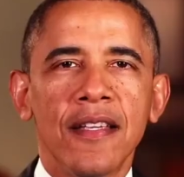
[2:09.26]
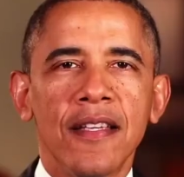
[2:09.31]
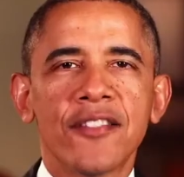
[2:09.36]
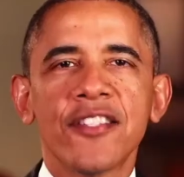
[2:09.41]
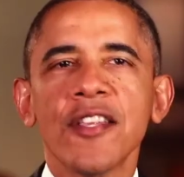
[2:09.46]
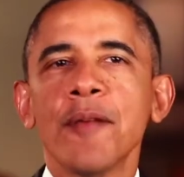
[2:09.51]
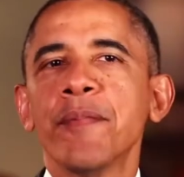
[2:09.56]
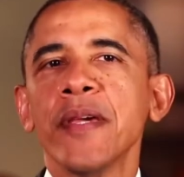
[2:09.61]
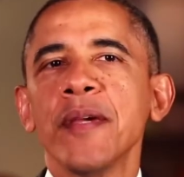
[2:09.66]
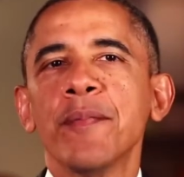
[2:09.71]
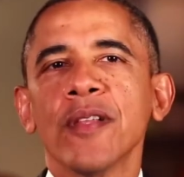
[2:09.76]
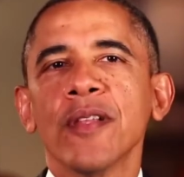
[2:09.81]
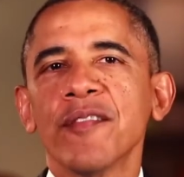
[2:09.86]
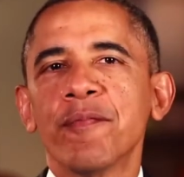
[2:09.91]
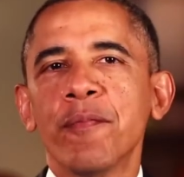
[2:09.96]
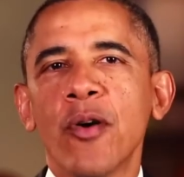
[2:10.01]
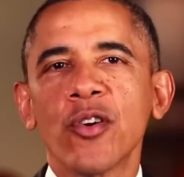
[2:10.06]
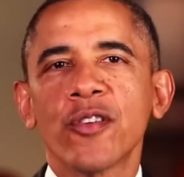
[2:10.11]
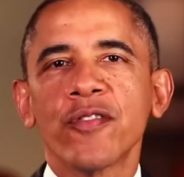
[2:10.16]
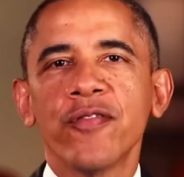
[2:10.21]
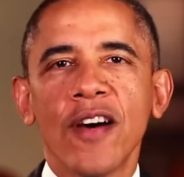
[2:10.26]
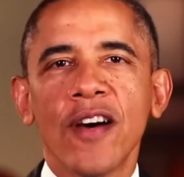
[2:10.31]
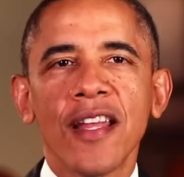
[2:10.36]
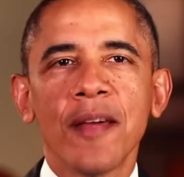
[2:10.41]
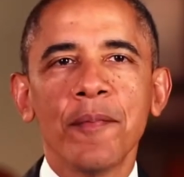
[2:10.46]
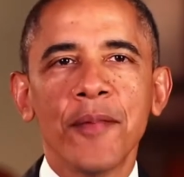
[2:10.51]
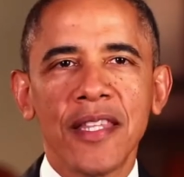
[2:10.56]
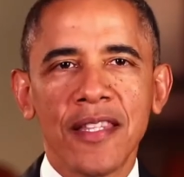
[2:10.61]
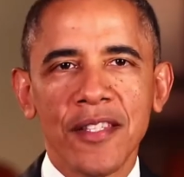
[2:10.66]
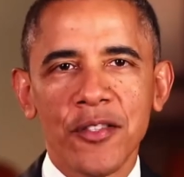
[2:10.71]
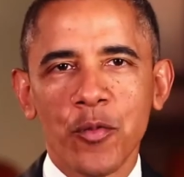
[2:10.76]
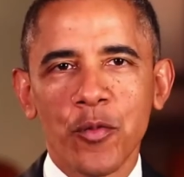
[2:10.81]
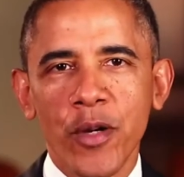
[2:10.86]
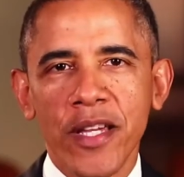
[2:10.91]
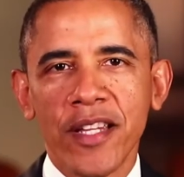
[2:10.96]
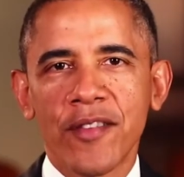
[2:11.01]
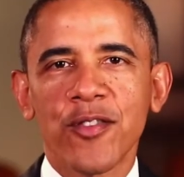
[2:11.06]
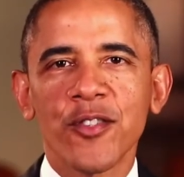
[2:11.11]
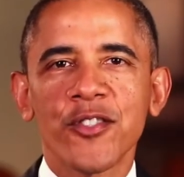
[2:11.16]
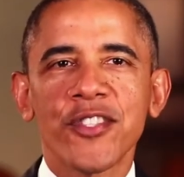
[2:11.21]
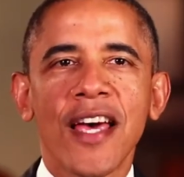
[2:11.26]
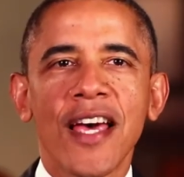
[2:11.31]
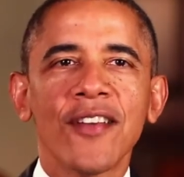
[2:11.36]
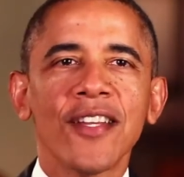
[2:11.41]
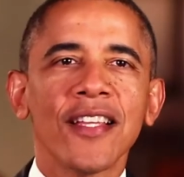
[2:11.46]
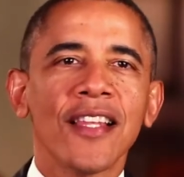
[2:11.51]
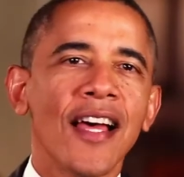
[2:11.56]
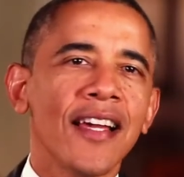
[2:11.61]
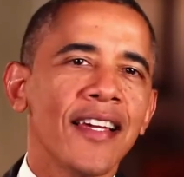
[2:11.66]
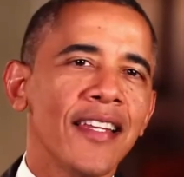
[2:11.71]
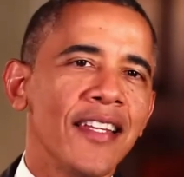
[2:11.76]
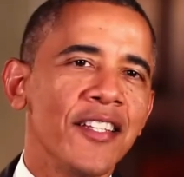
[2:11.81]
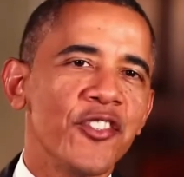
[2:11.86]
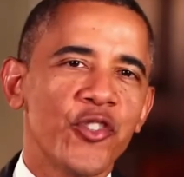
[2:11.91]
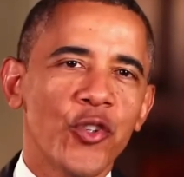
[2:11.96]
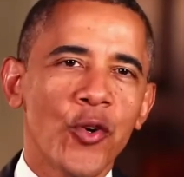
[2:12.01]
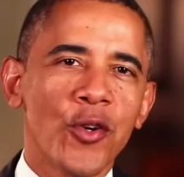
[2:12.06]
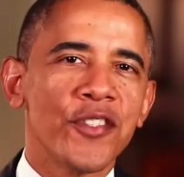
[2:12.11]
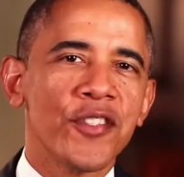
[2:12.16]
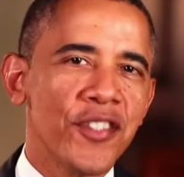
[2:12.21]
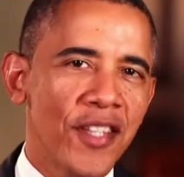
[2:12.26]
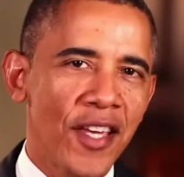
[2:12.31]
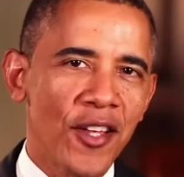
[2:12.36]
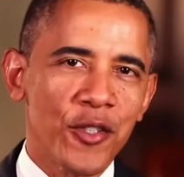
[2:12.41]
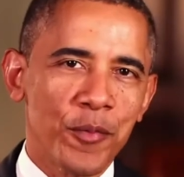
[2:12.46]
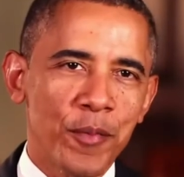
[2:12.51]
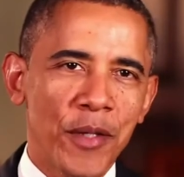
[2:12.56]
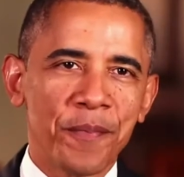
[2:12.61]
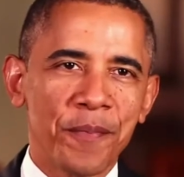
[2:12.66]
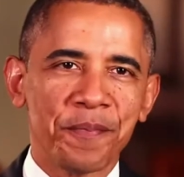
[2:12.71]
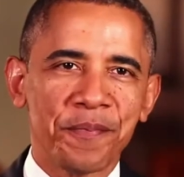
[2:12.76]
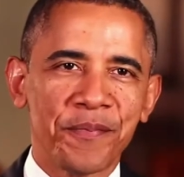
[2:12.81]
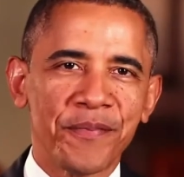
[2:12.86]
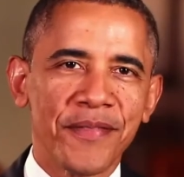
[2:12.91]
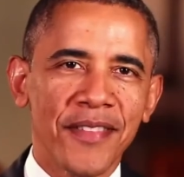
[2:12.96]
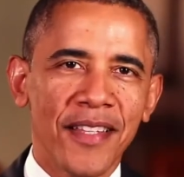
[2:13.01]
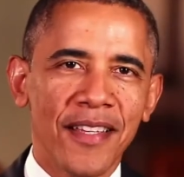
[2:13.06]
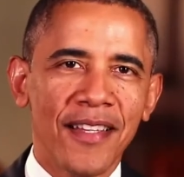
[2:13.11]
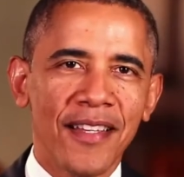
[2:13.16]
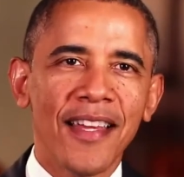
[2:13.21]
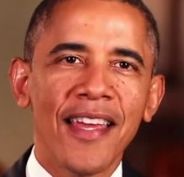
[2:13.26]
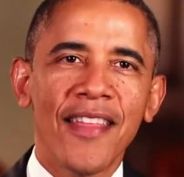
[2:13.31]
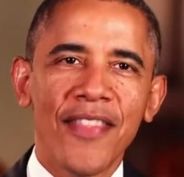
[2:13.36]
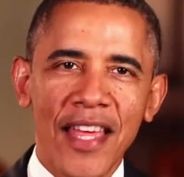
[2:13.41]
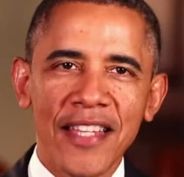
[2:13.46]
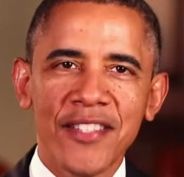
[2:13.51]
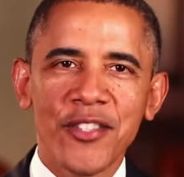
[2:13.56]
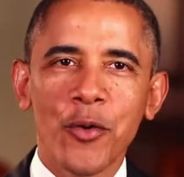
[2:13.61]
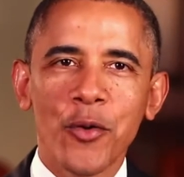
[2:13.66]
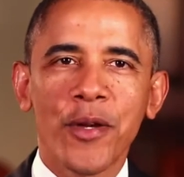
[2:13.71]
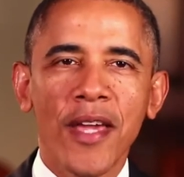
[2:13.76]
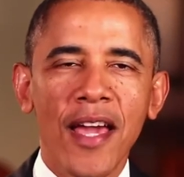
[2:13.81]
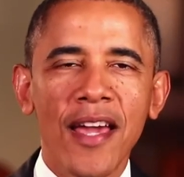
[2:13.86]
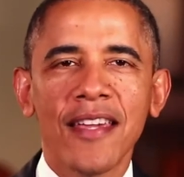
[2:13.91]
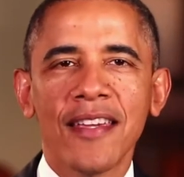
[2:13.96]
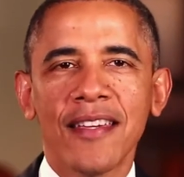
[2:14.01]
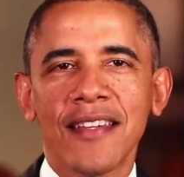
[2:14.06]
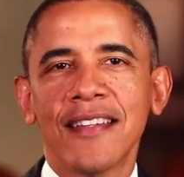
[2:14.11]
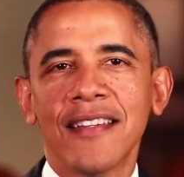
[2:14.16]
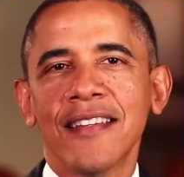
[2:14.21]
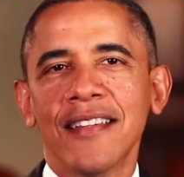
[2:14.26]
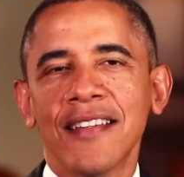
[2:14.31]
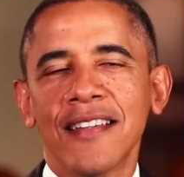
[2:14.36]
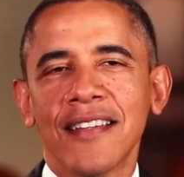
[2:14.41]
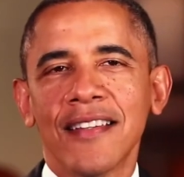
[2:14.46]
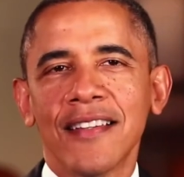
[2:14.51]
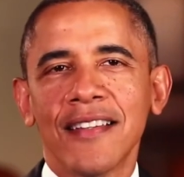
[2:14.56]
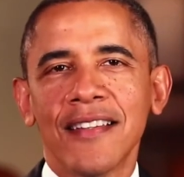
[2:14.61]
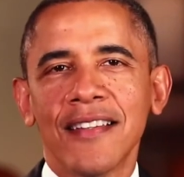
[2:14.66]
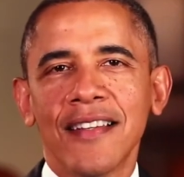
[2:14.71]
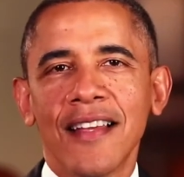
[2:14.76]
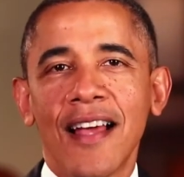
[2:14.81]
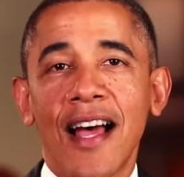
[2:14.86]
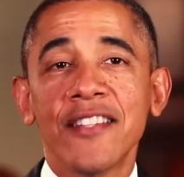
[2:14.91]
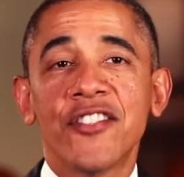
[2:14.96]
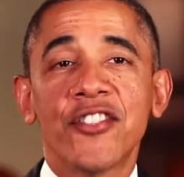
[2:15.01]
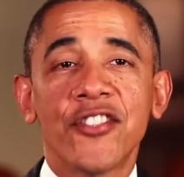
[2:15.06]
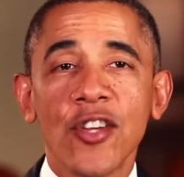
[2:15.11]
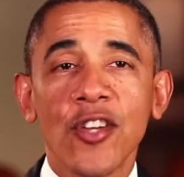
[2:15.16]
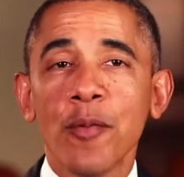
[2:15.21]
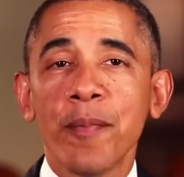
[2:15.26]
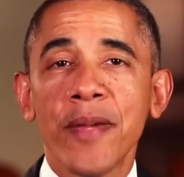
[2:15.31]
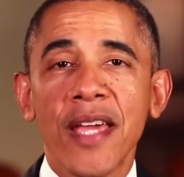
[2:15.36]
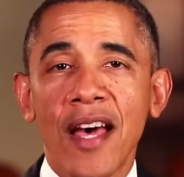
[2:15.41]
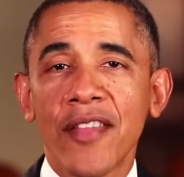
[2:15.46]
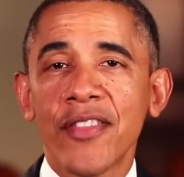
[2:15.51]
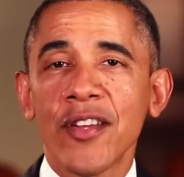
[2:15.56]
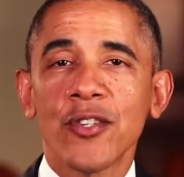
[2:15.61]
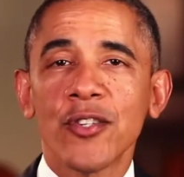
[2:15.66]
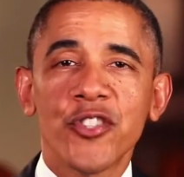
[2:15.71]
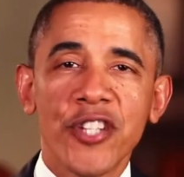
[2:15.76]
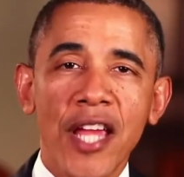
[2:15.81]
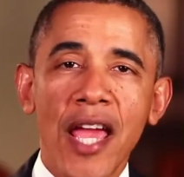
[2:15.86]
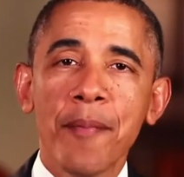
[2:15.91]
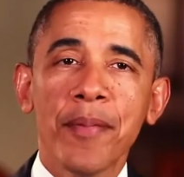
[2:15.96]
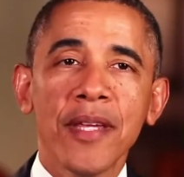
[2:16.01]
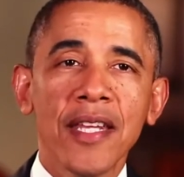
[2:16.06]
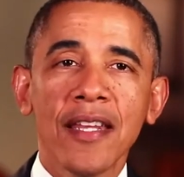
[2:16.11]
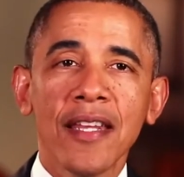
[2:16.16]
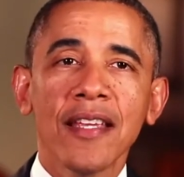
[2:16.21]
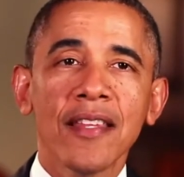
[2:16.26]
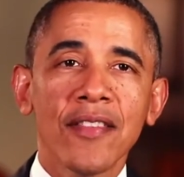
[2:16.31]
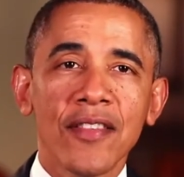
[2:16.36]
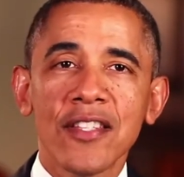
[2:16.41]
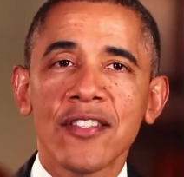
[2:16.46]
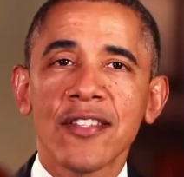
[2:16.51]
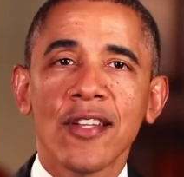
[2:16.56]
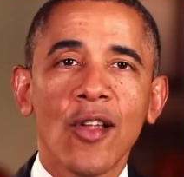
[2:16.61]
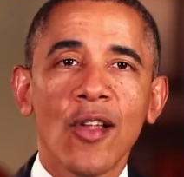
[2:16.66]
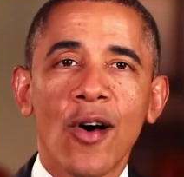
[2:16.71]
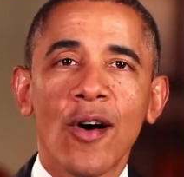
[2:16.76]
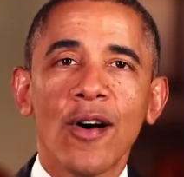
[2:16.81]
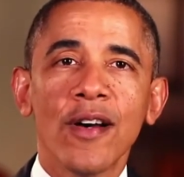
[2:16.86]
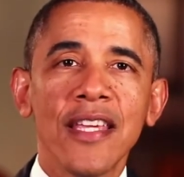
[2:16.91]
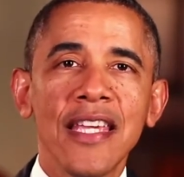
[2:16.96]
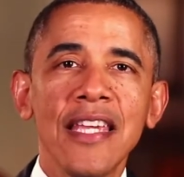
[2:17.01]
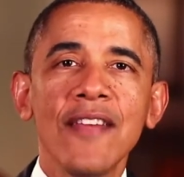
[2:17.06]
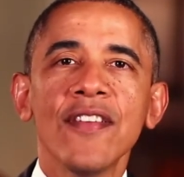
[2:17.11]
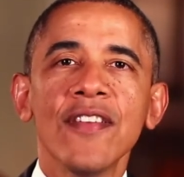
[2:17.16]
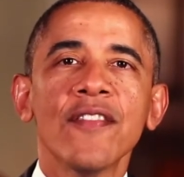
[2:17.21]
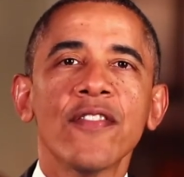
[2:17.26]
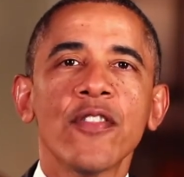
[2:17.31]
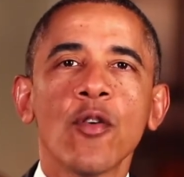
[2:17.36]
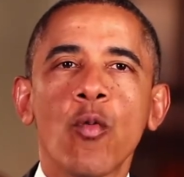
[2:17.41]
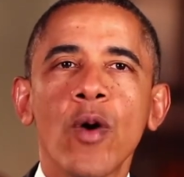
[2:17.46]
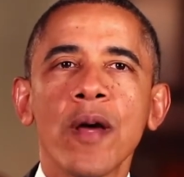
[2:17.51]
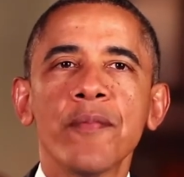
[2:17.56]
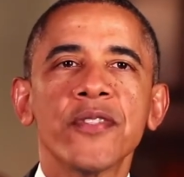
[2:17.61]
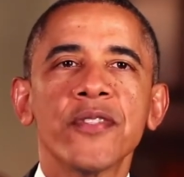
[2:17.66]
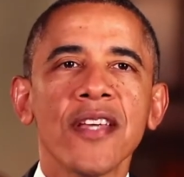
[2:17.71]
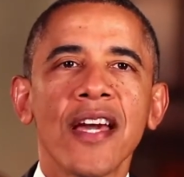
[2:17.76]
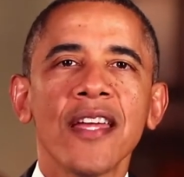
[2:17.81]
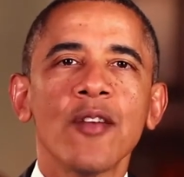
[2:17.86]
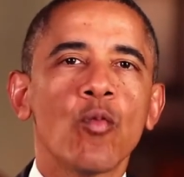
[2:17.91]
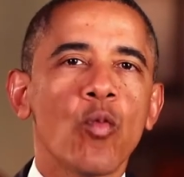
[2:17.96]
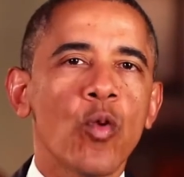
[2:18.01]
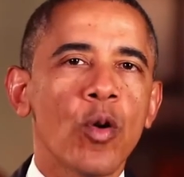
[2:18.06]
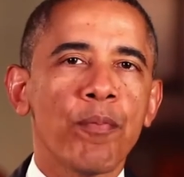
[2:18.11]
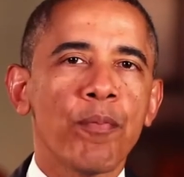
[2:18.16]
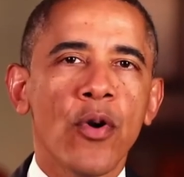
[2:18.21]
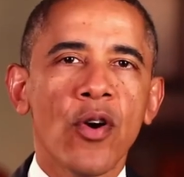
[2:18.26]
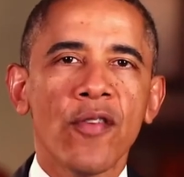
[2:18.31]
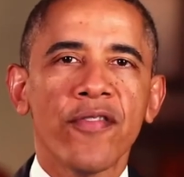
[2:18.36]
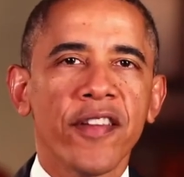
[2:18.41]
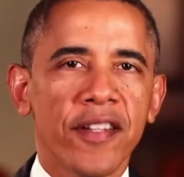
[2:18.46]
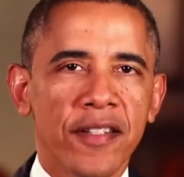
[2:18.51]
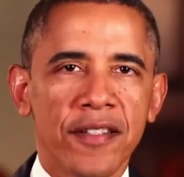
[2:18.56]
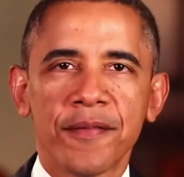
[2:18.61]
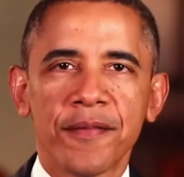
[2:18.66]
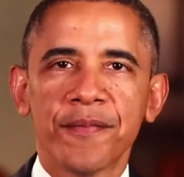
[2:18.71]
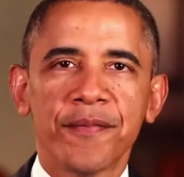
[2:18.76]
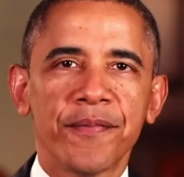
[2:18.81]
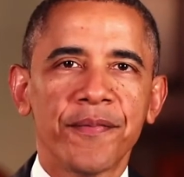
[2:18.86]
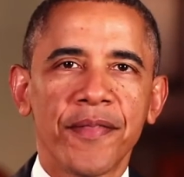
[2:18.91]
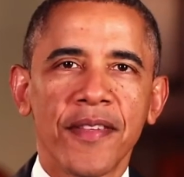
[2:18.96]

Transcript: Now, some people have poked fun at me this week for sounding like an insurance salesman, uh, and that's okay. I'd still be out there championing this law even if the website were perfect.